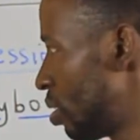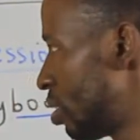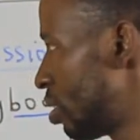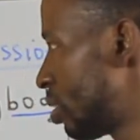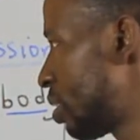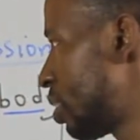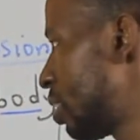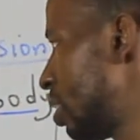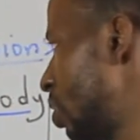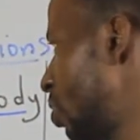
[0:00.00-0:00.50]

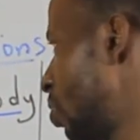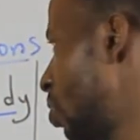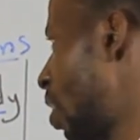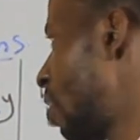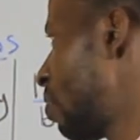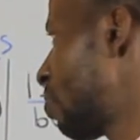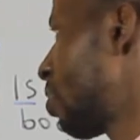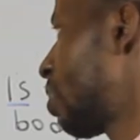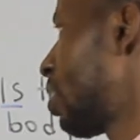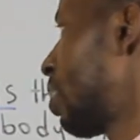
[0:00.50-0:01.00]
Still, you
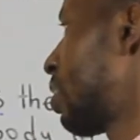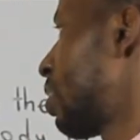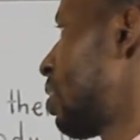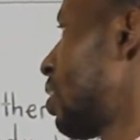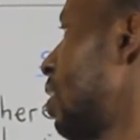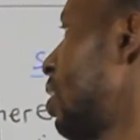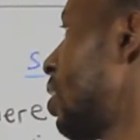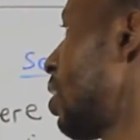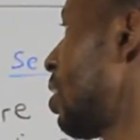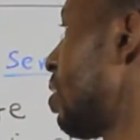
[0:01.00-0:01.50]
have to
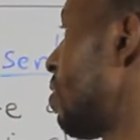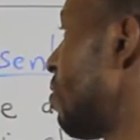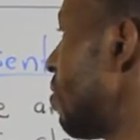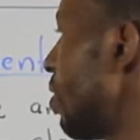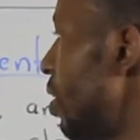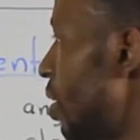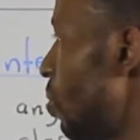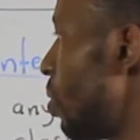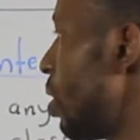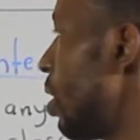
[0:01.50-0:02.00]
understand that
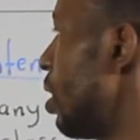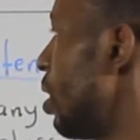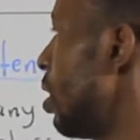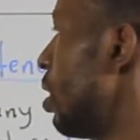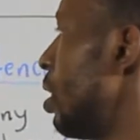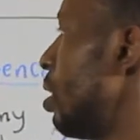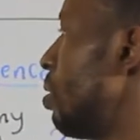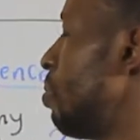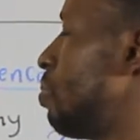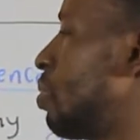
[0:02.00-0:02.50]
very well,
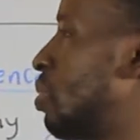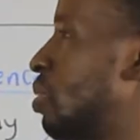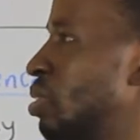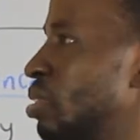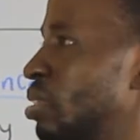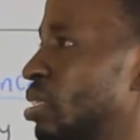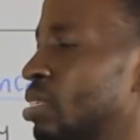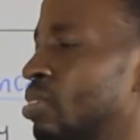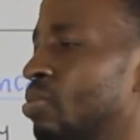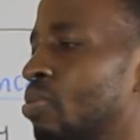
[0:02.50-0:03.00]

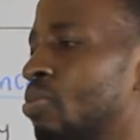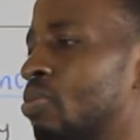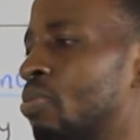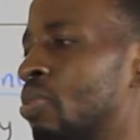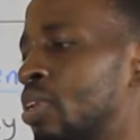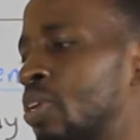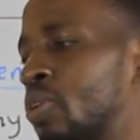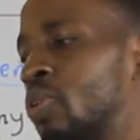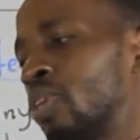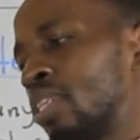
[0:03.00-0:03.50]
because
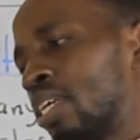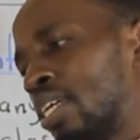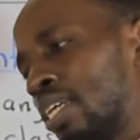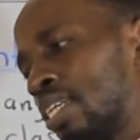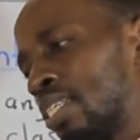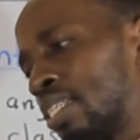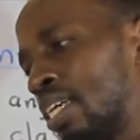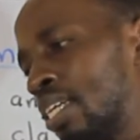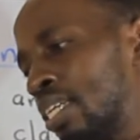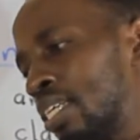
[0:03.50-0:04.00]
when you don't
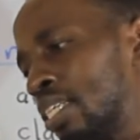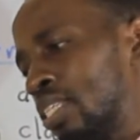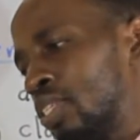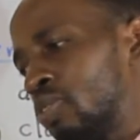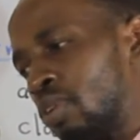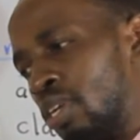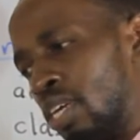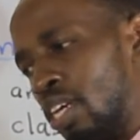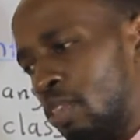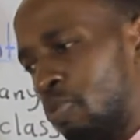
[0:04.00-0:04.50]
understand it, you
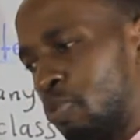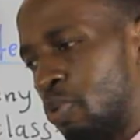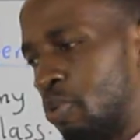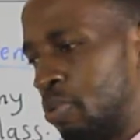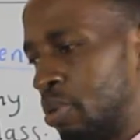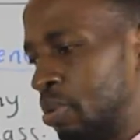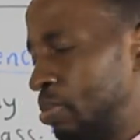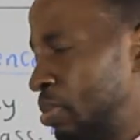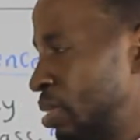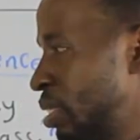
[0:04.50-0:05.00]
will get
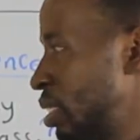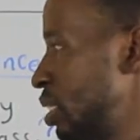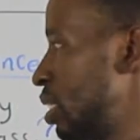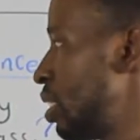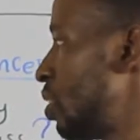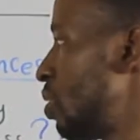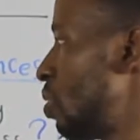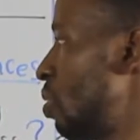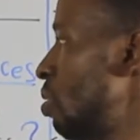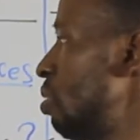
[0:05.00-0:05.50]
problems in
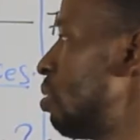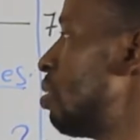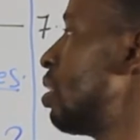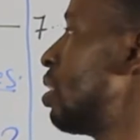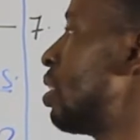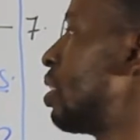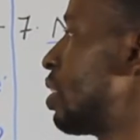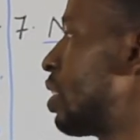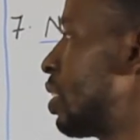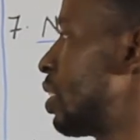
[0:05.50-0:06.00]
your
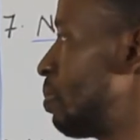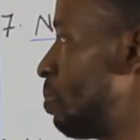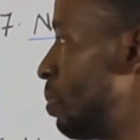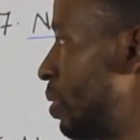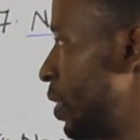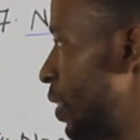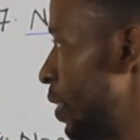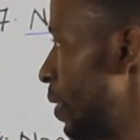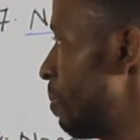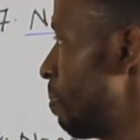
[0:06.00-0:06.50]

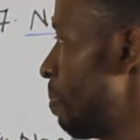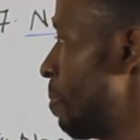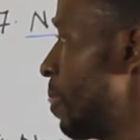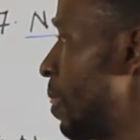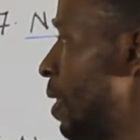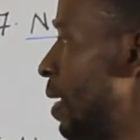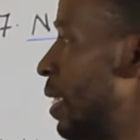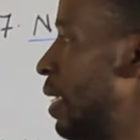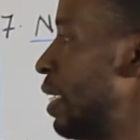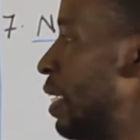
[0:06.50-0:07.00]
speech.
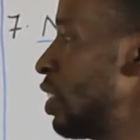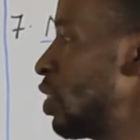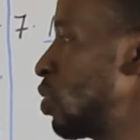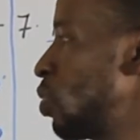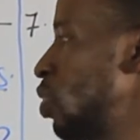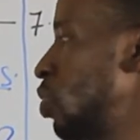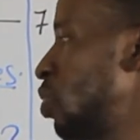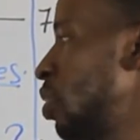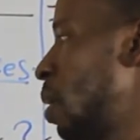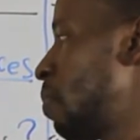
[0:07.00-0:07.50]
Let's
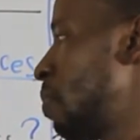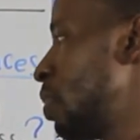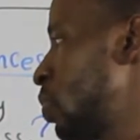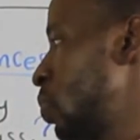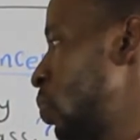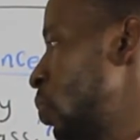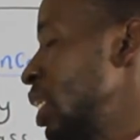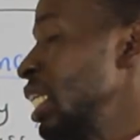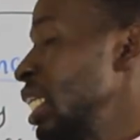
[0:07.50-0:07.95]
go to number 2.